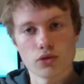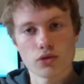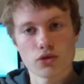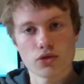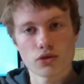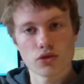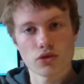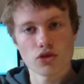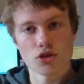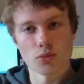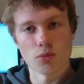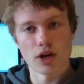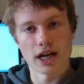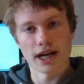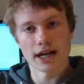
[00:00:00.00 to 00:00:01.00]
Just
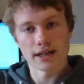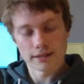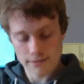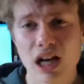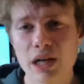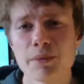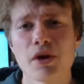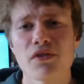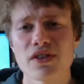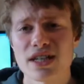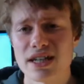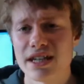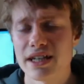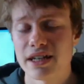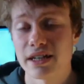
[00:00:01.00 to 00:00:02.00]
somewhere. I'm
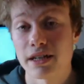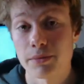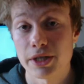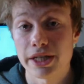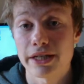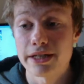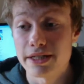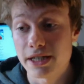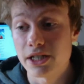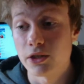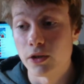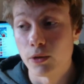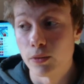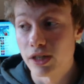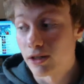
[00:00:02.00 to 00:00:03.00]
obviously going to be
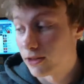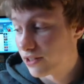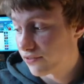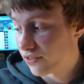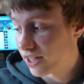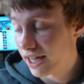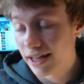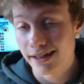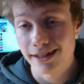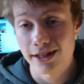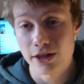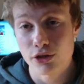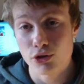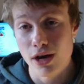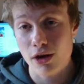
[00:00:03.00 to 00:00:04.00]
continuing with looking for
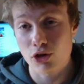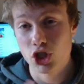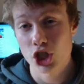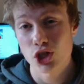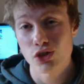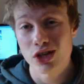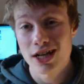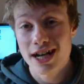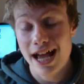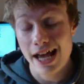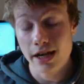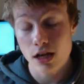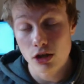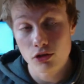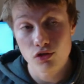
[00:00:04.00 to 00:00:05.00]
Canada throughout June,
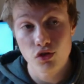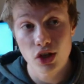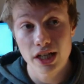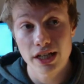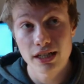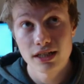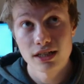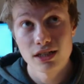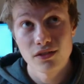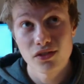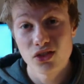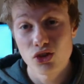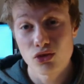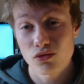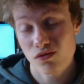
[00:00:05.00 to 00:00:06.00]
and hopefully
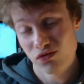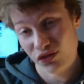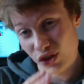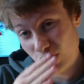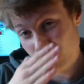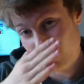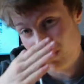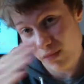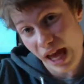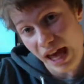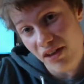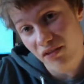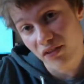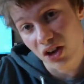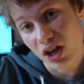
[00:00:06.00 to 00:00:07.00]

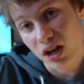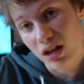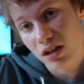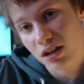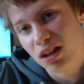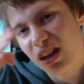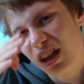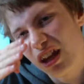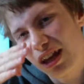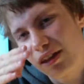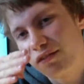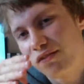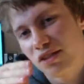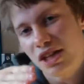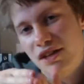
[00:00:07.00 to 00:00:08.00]
forever,
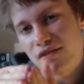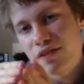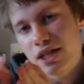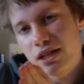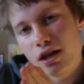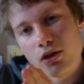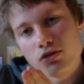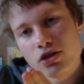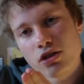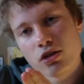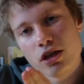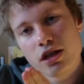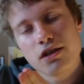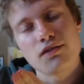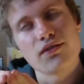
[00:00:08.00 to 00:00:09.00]
if it
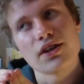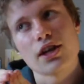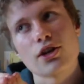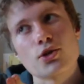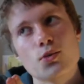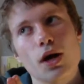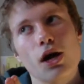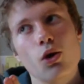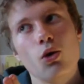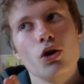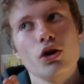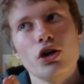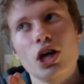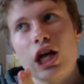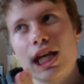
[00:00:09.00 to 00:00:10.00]
goes
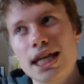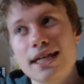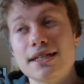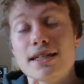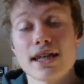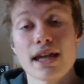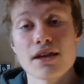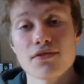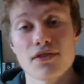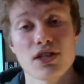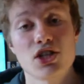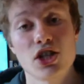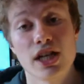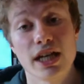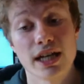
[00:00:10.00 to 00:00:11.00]
well, at least the end of
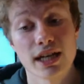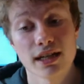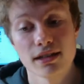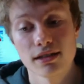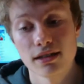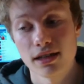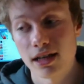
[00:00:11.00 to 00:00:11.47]
this year,